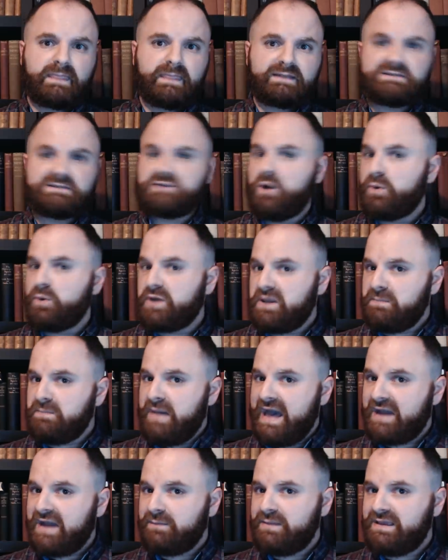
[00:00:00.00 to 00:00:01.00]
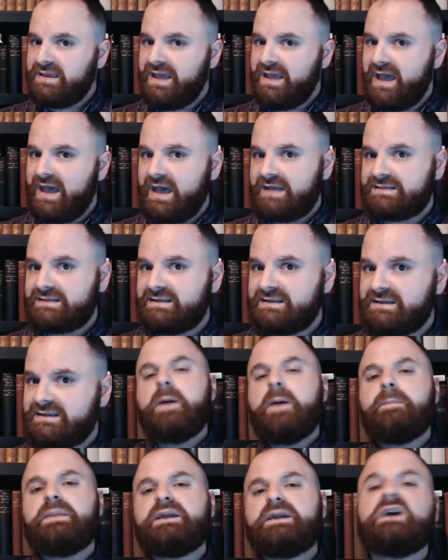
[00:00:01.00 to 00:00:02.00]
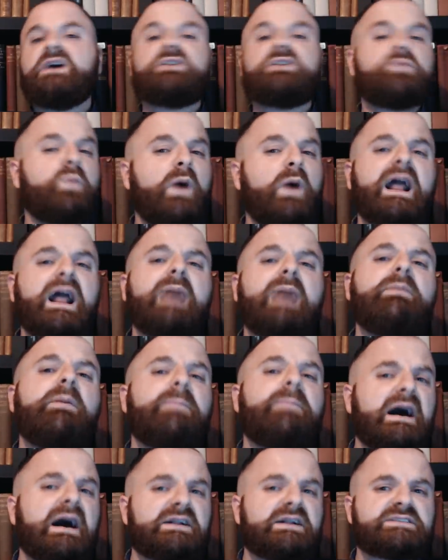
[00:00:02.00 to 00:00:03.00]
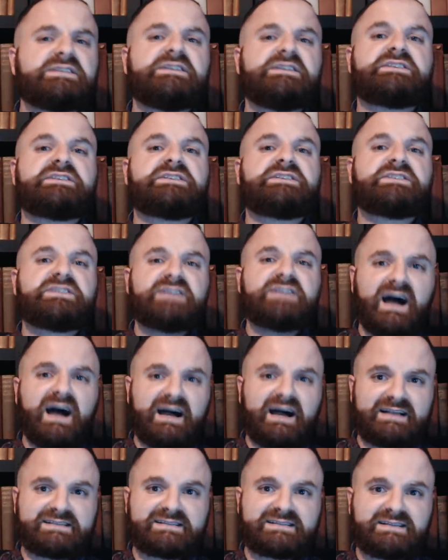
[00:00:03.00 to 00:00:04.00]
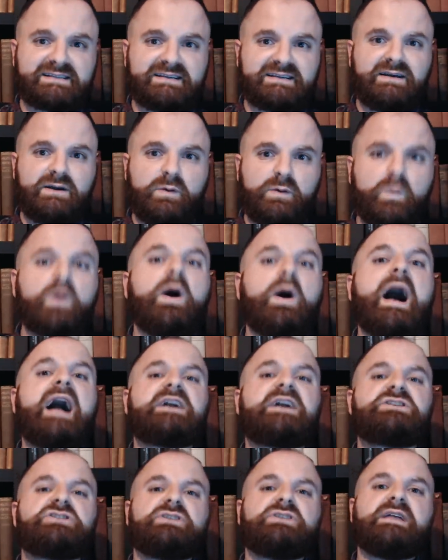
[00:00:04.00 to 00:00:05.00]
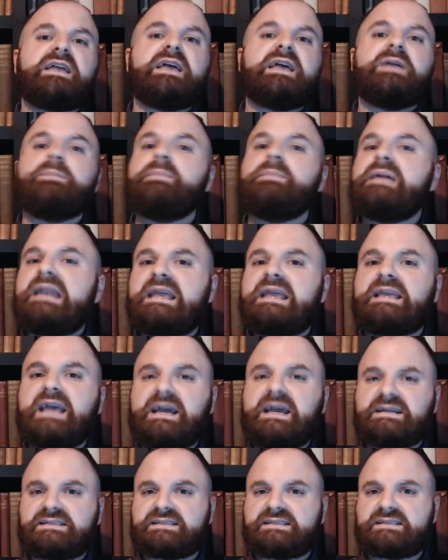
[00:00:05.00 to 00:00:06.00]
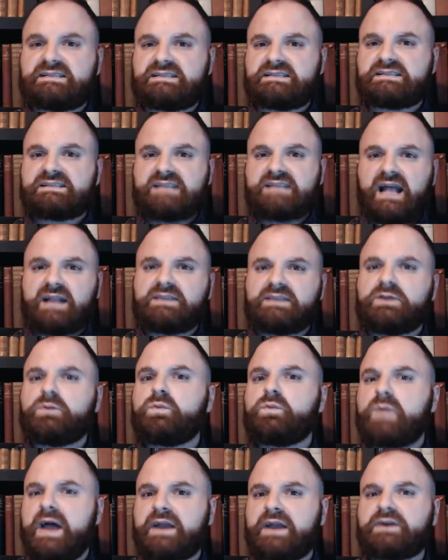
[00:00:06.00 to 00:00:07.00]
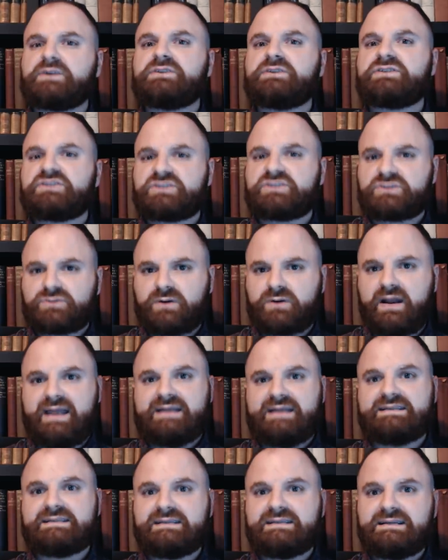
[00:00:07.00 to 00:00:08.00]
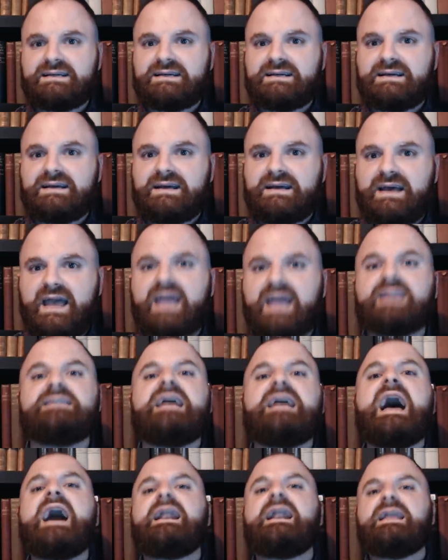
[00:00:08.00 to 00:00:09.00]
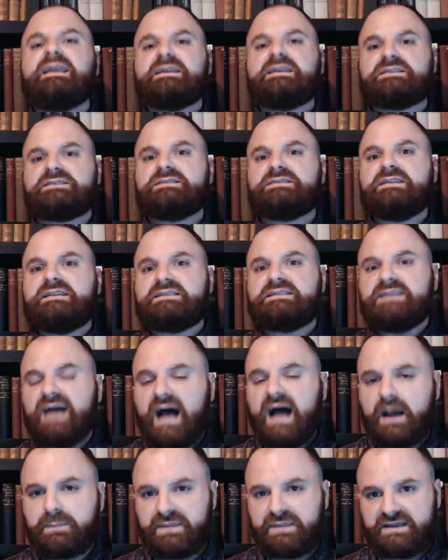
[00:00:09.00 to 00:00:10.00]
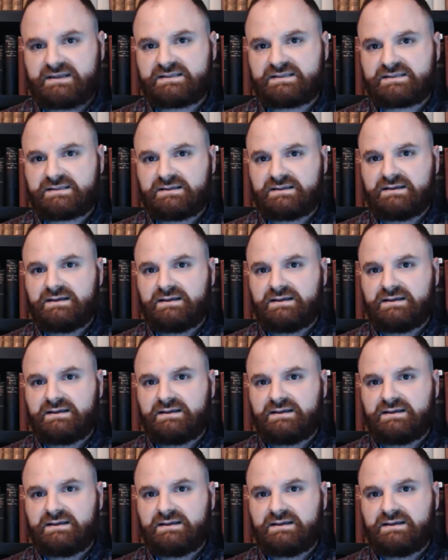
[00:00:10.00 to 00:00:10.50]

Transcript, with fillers: don't get mad at me yet, because what I'm about to discuss will actually, in many cases, set the record straight. And that is the topics